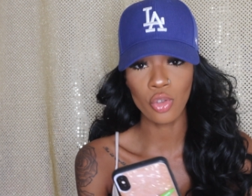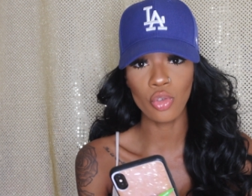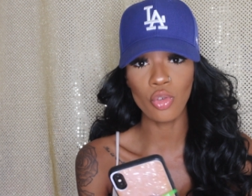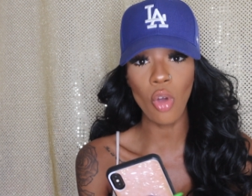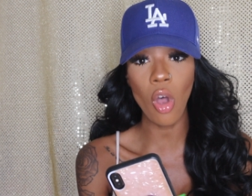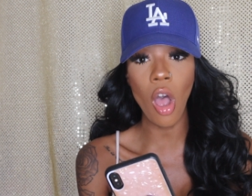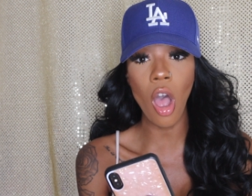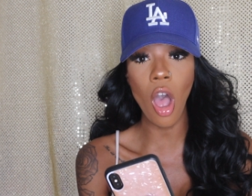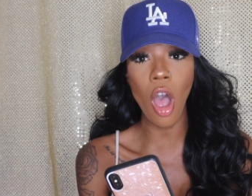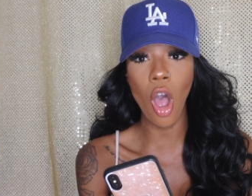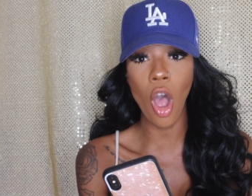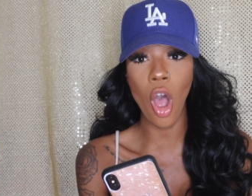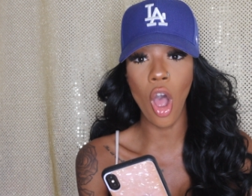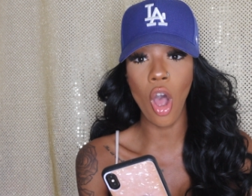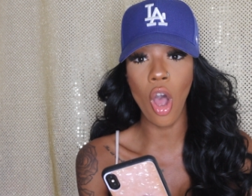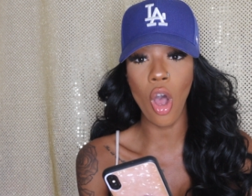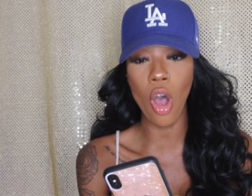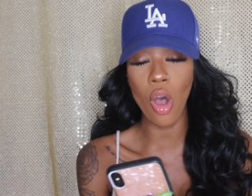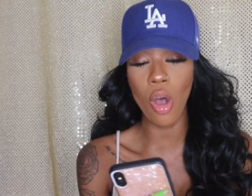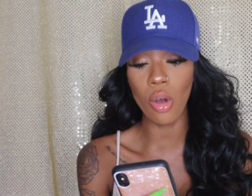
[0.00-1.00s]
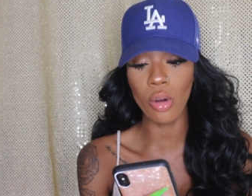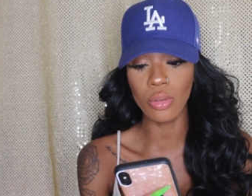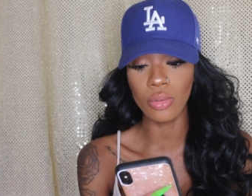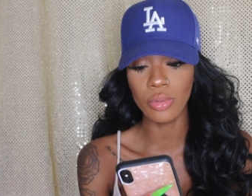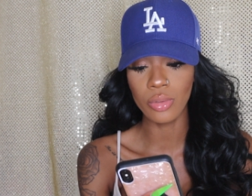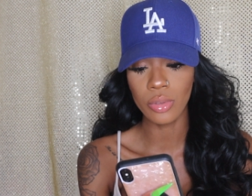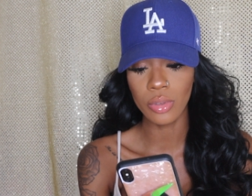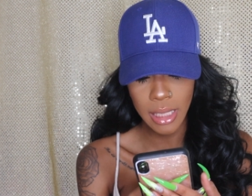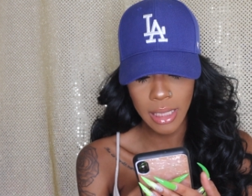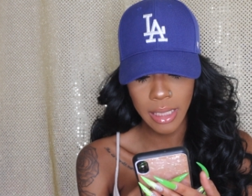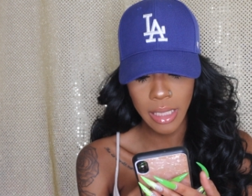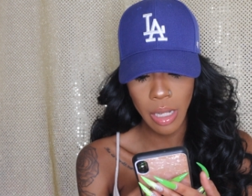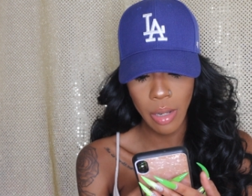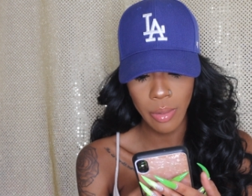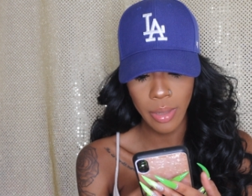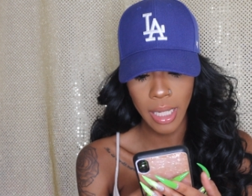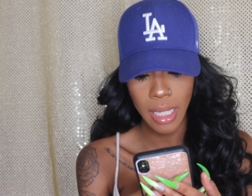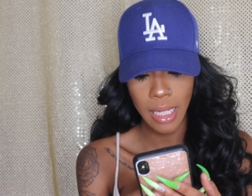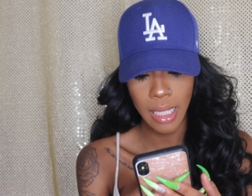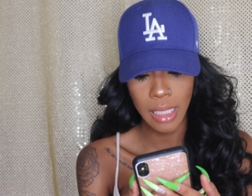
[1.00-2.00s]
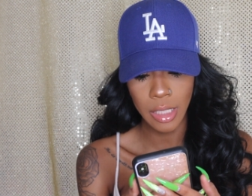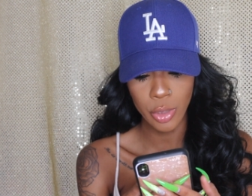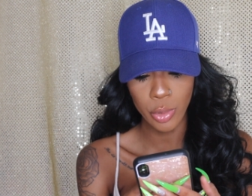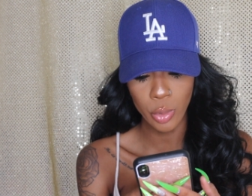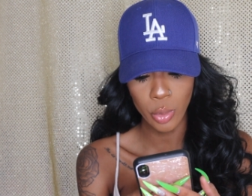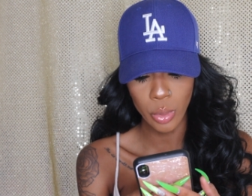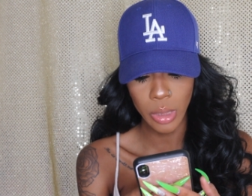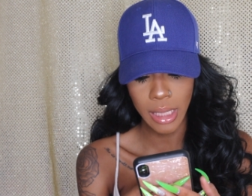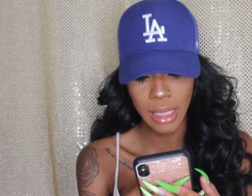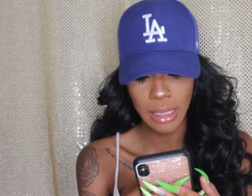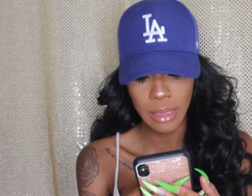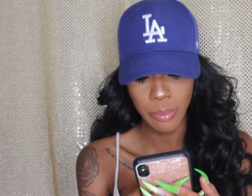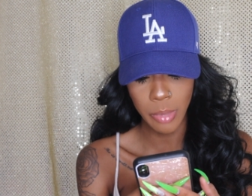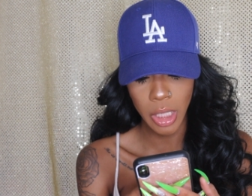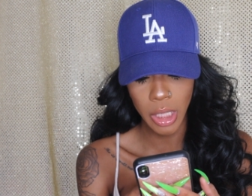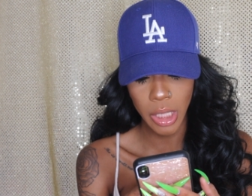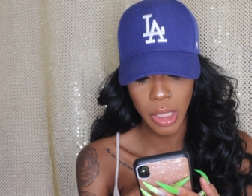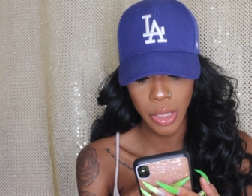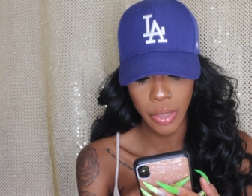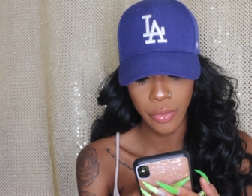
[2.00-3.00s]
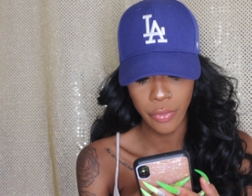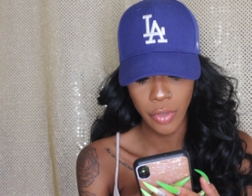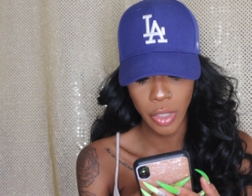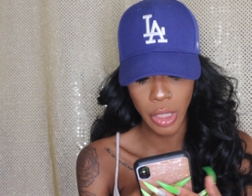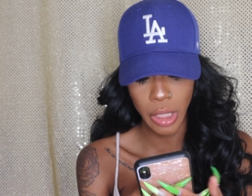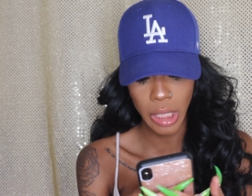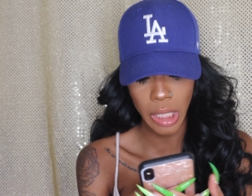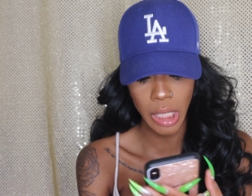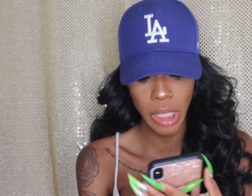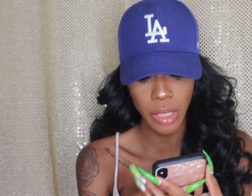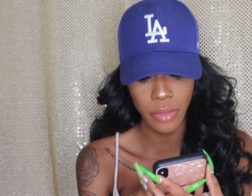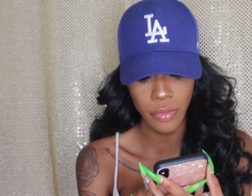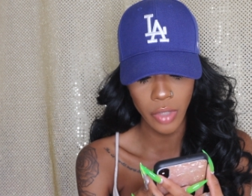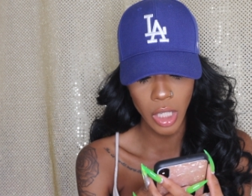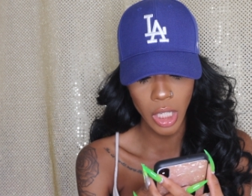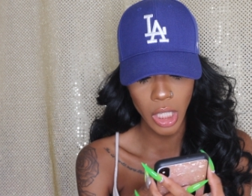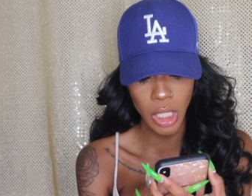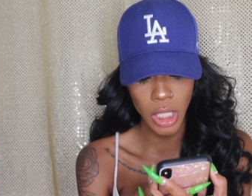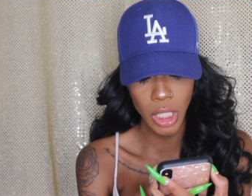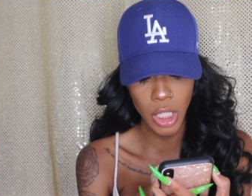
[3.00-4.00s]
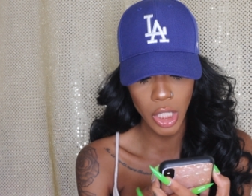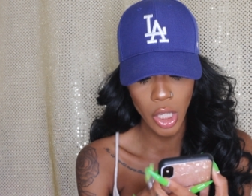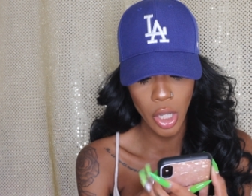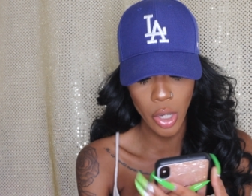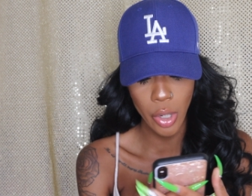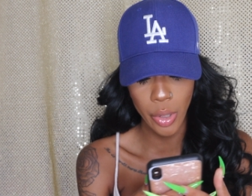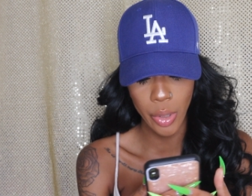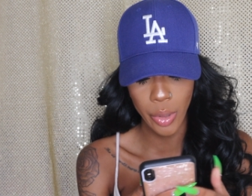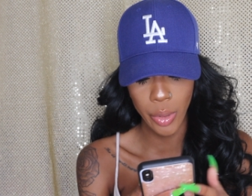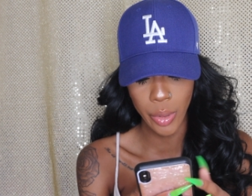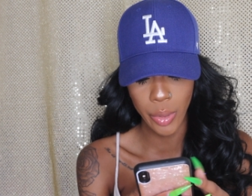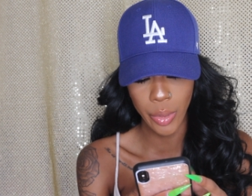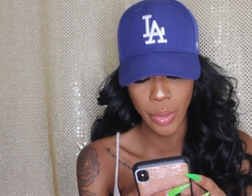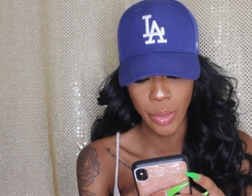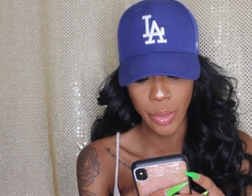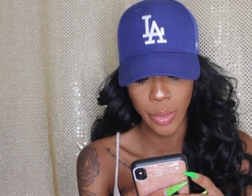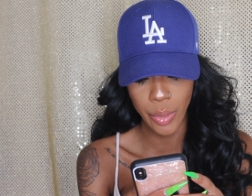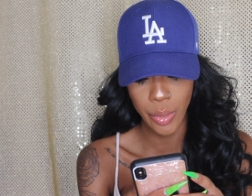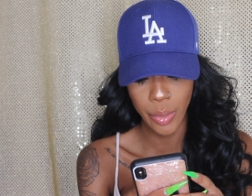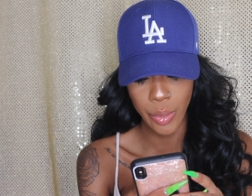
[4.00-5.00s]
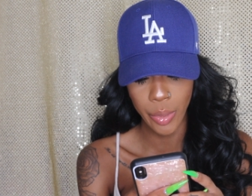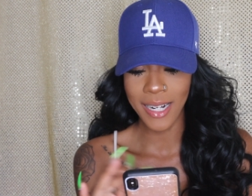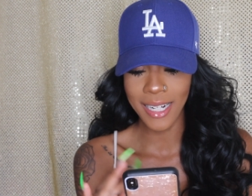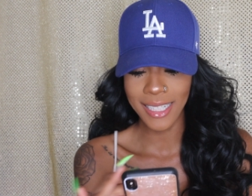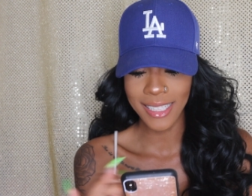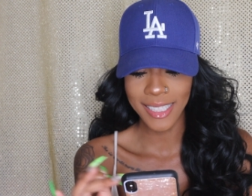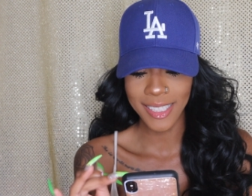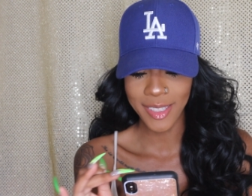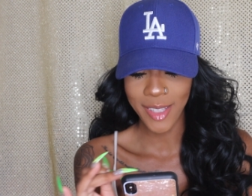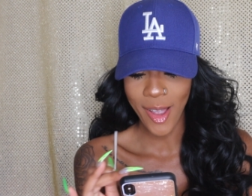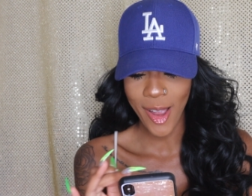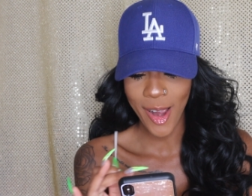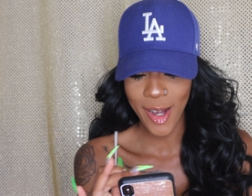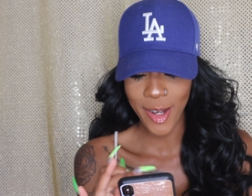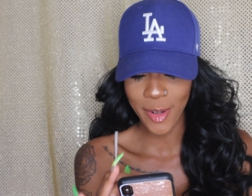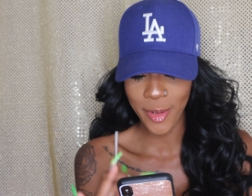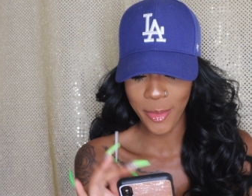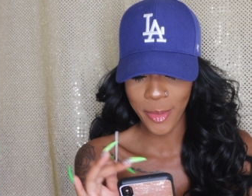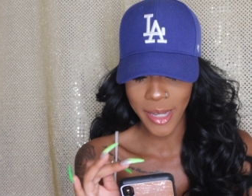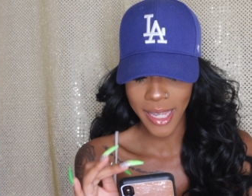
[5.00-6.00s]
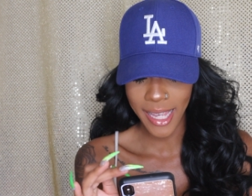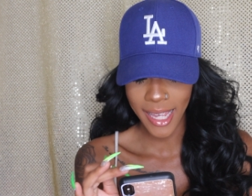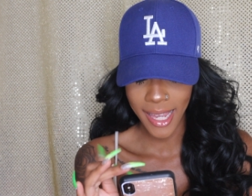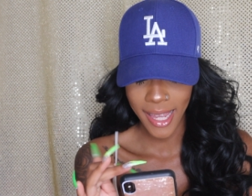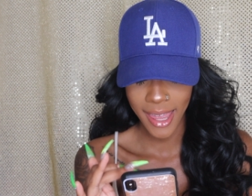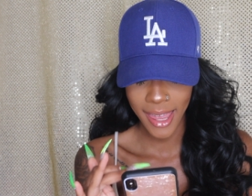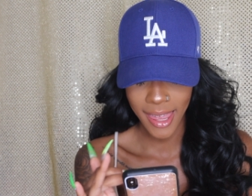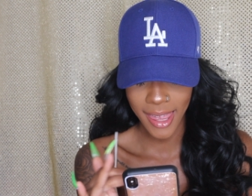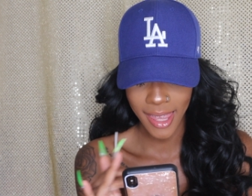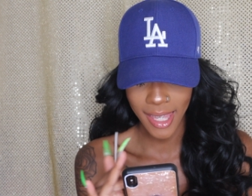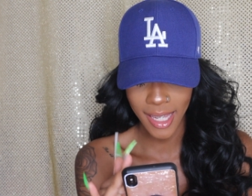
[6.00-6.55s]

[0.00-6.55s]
So, just gonna get into this motherfucking video. We're gonna start with,